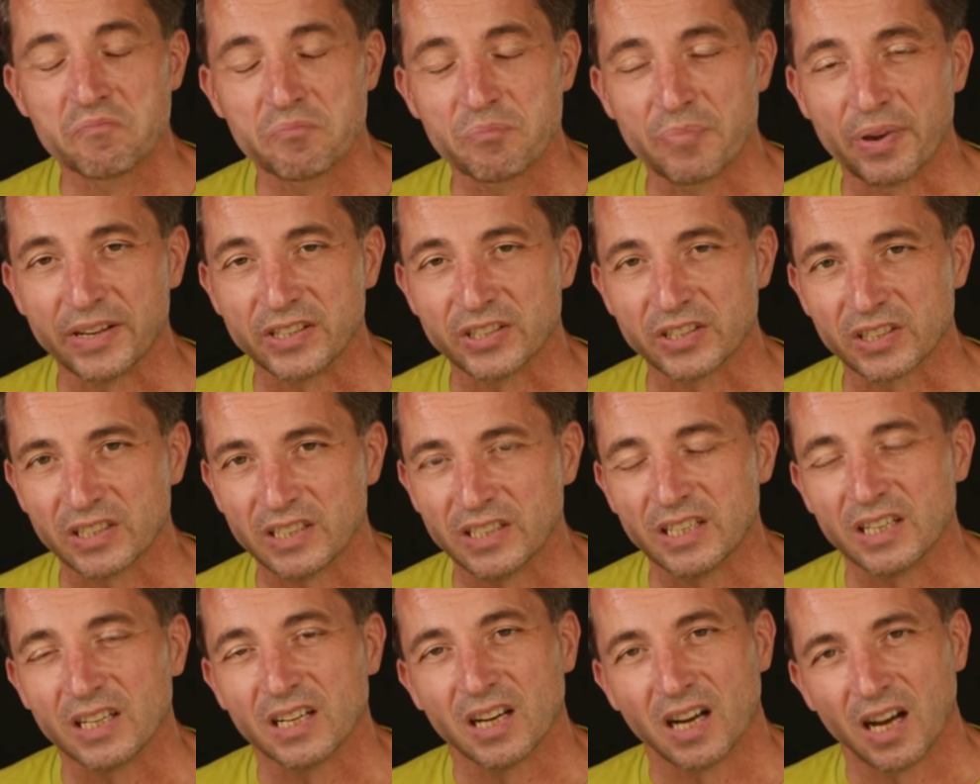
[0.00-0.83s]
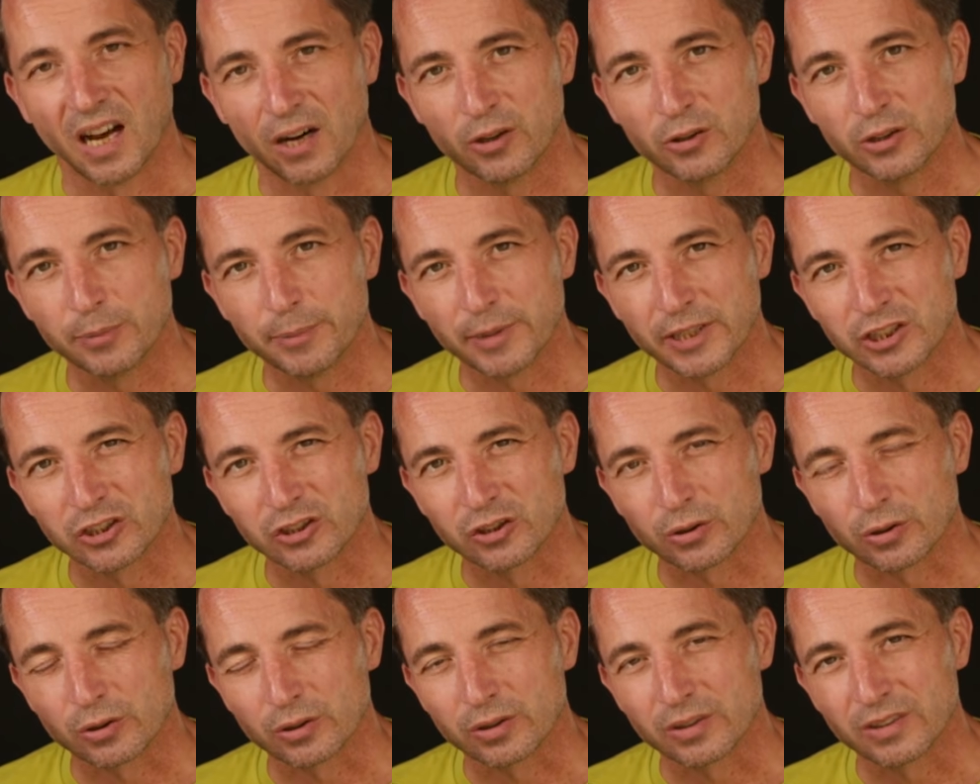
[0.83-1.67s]
basically how do you make
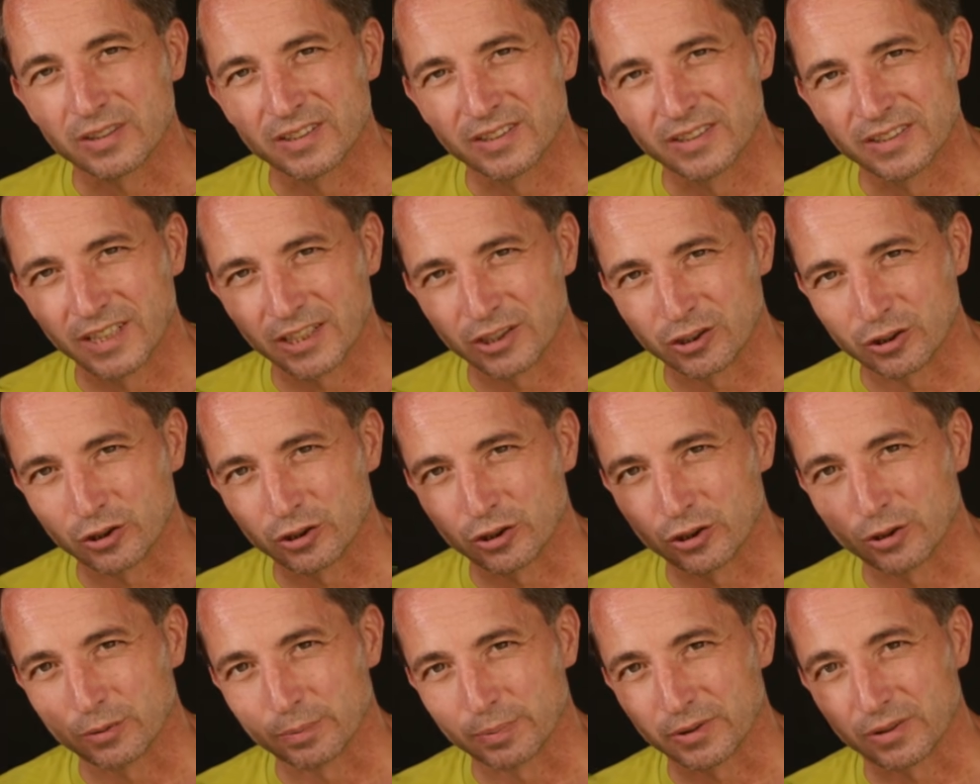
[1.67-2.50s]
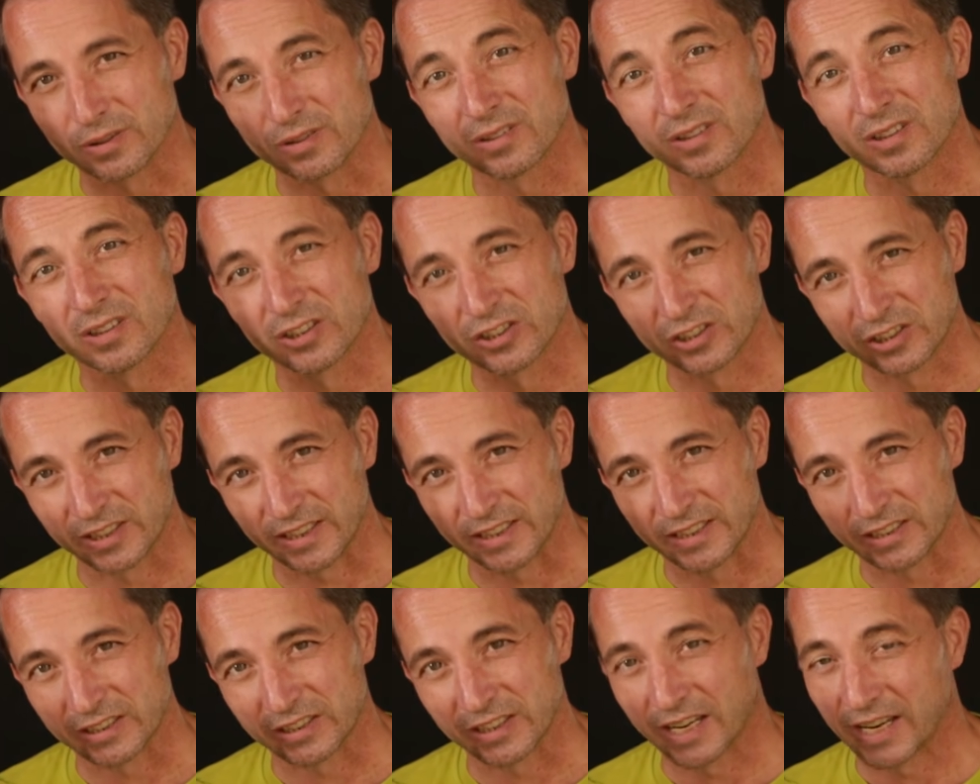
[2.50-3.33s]
sure that your juniper
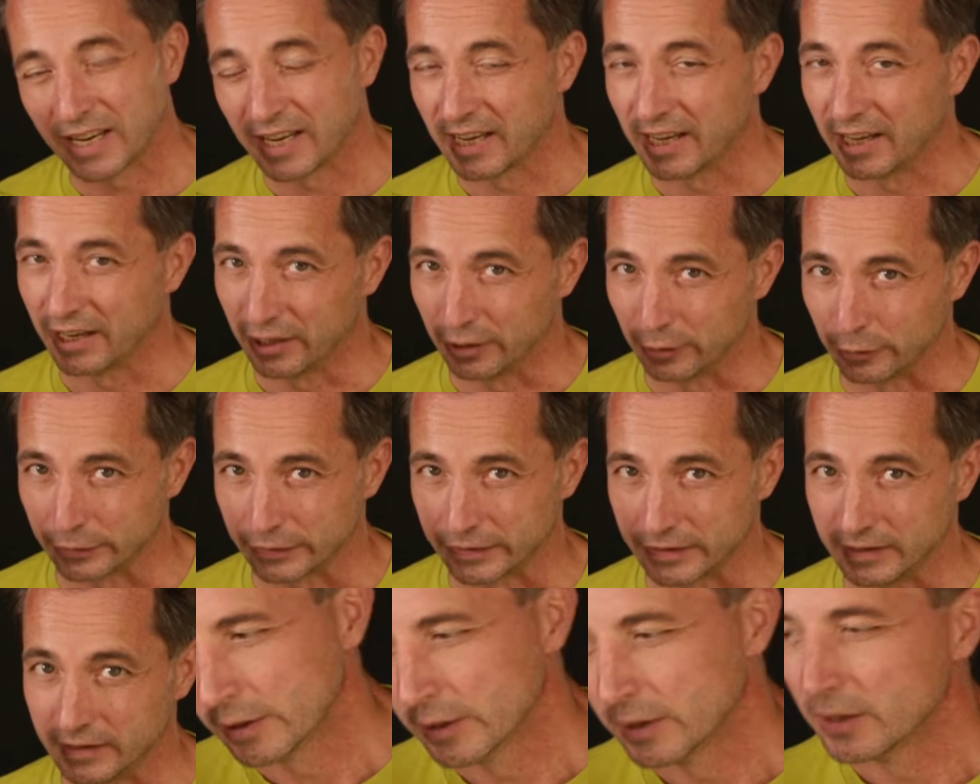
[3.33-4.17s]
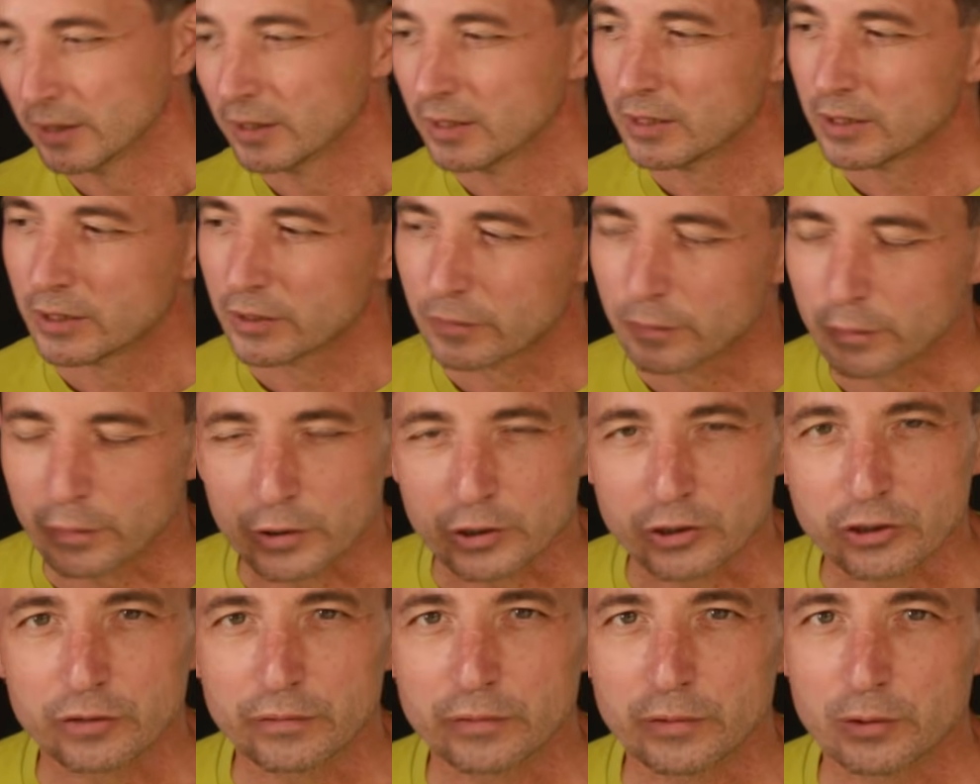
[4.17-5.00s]
stays healthy.
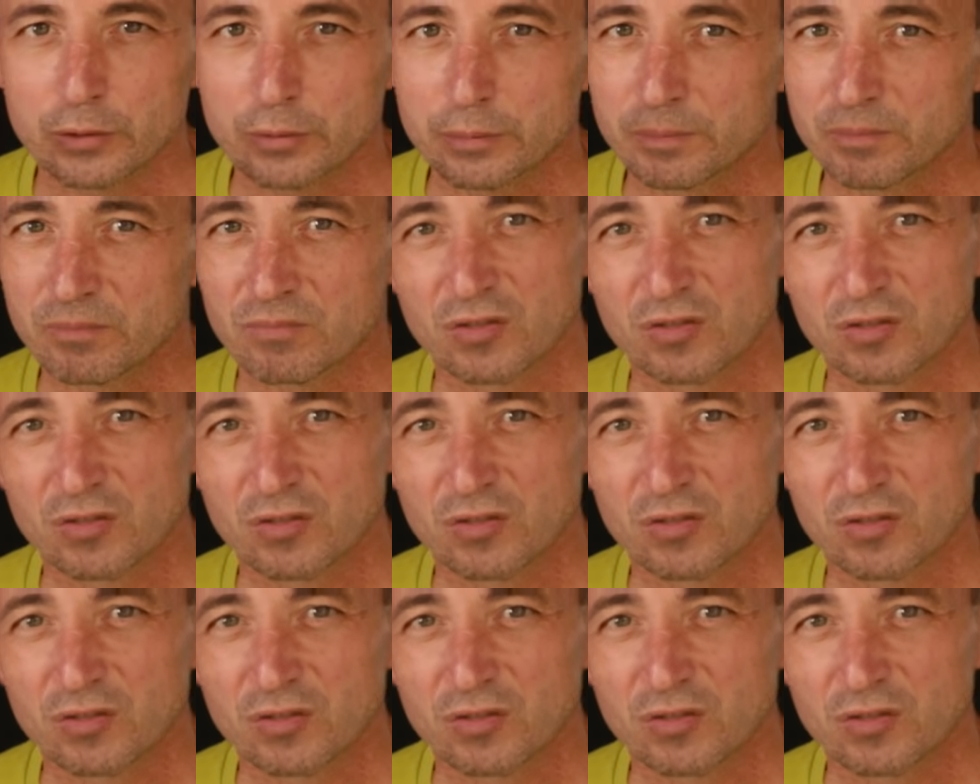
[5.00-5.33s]
First of all,